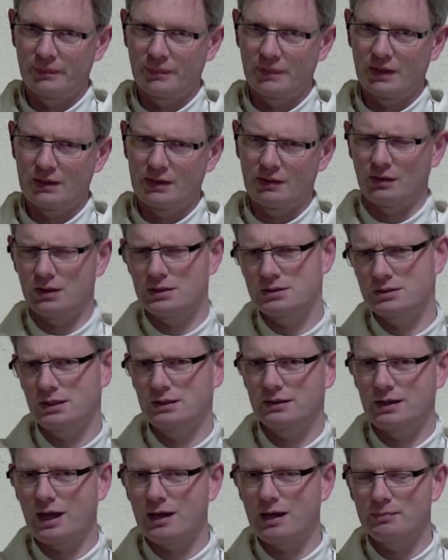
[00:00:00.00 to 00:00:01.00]
now that sin
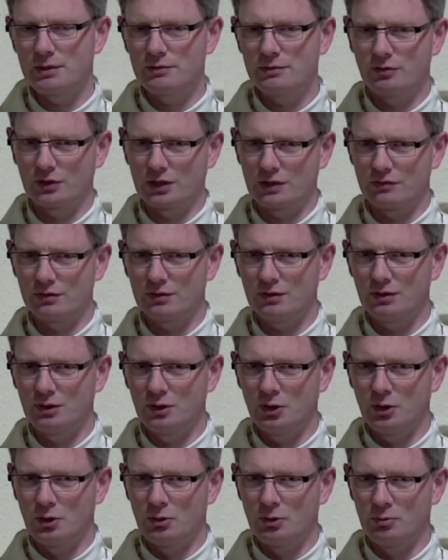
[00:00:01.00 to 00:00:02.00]
can't be forgiven
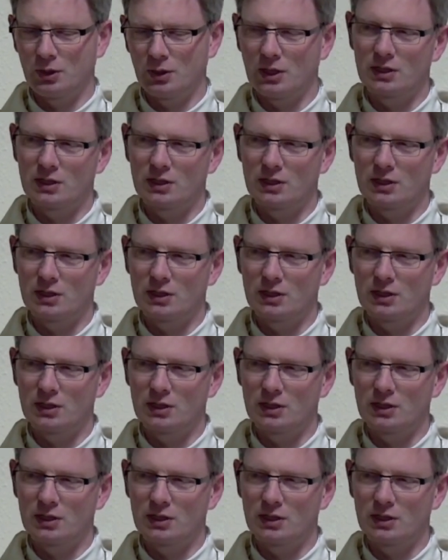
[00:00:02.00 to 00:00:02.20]
because